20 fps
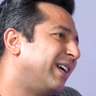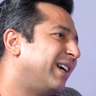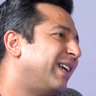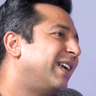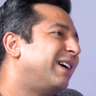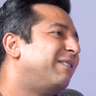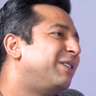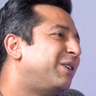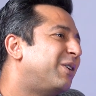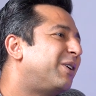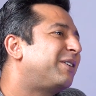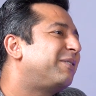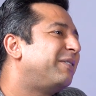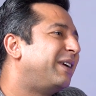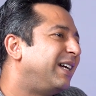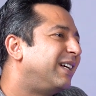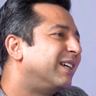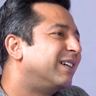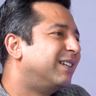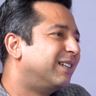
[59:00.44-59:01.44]
And I will not
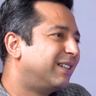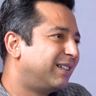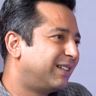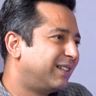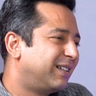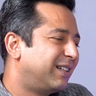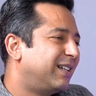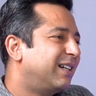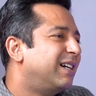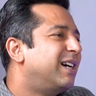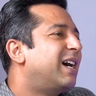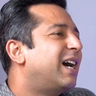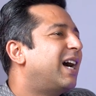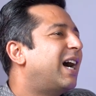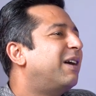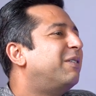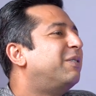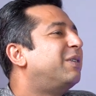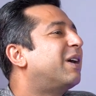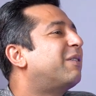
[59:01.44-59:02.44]
wait.
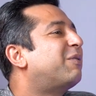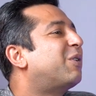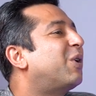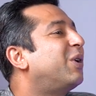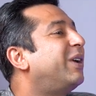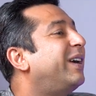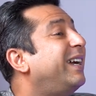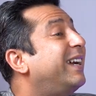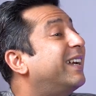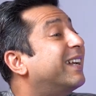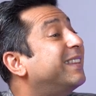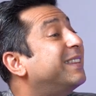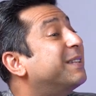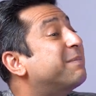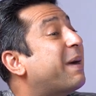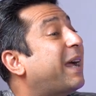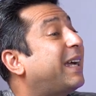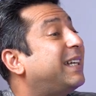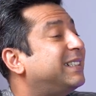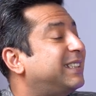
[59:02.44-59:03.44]
I would have already done the
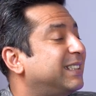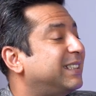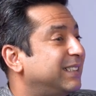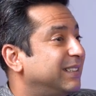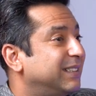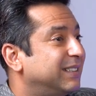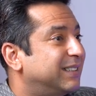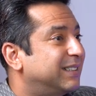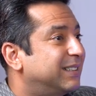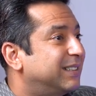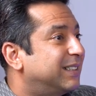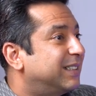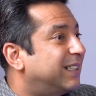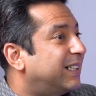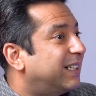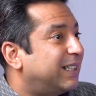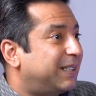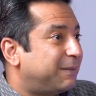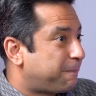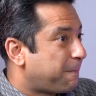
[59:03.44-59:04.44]
packaging.
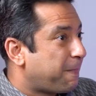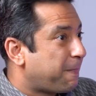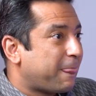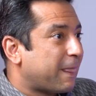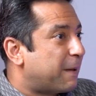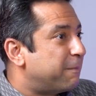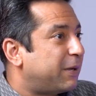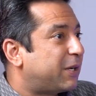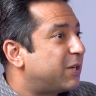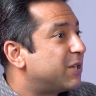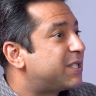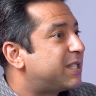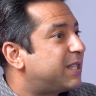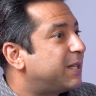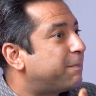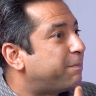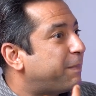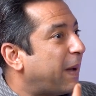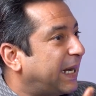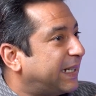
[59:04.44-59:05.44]
Because the
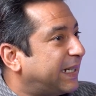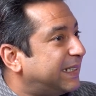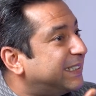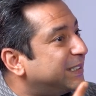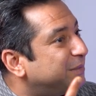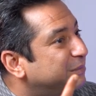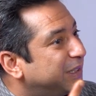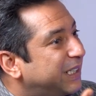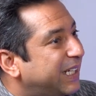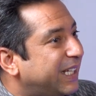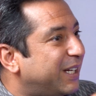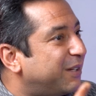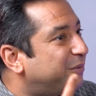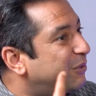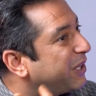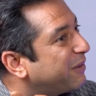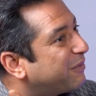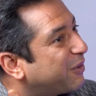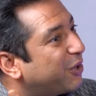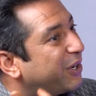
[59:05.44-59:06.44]
packaging material
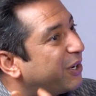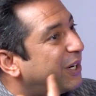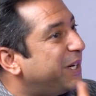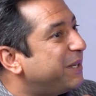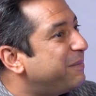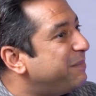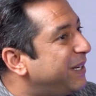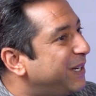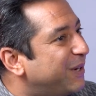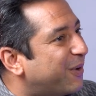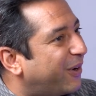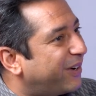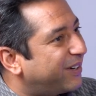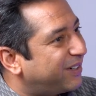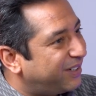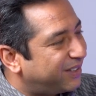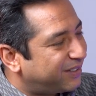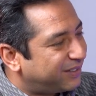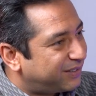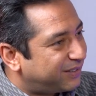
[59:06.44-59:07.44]
would have already been
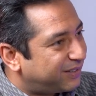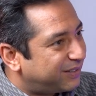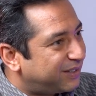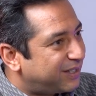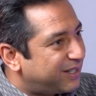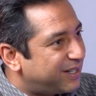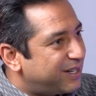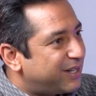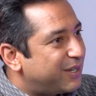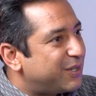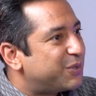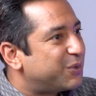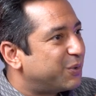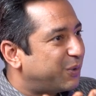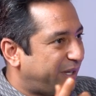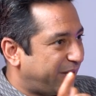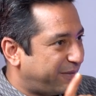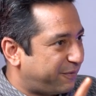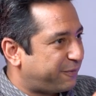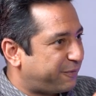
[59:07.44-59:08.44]
ordered. So
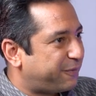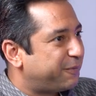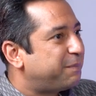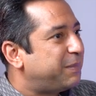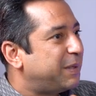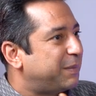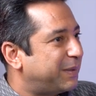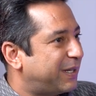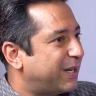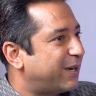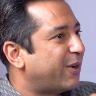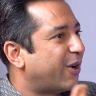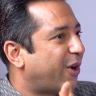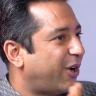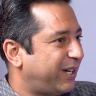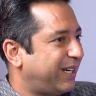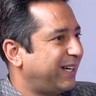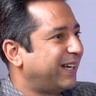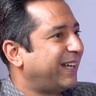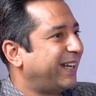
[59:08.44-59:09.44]
if people are
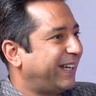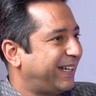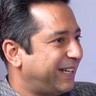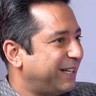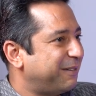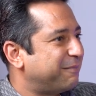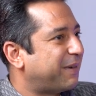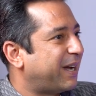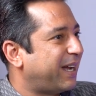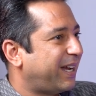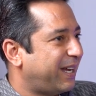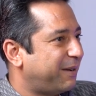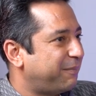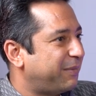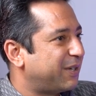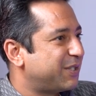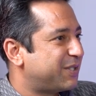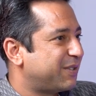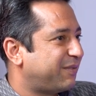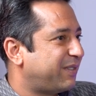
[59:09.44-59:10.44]
not liking
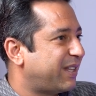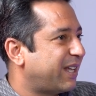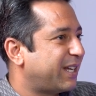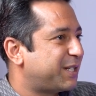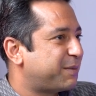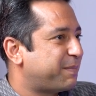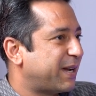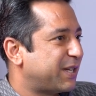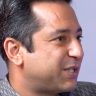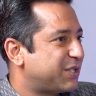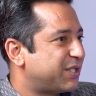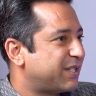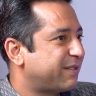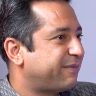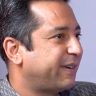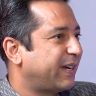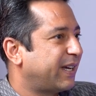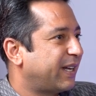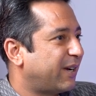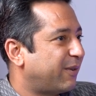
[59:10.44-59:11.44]
because of their expressions or
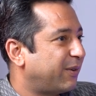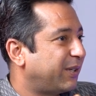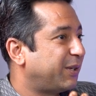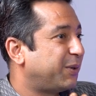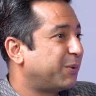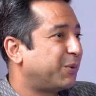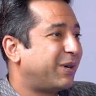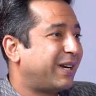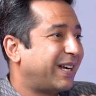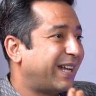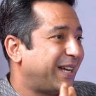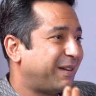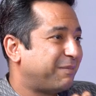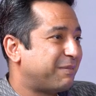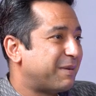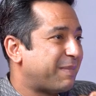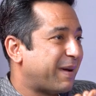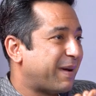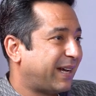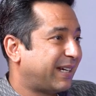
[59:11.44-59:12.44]
figure out they don't like
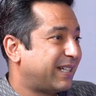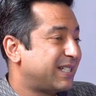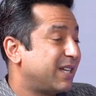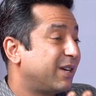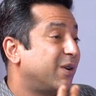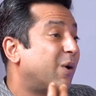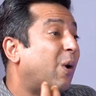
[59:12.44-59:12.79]
my packaging,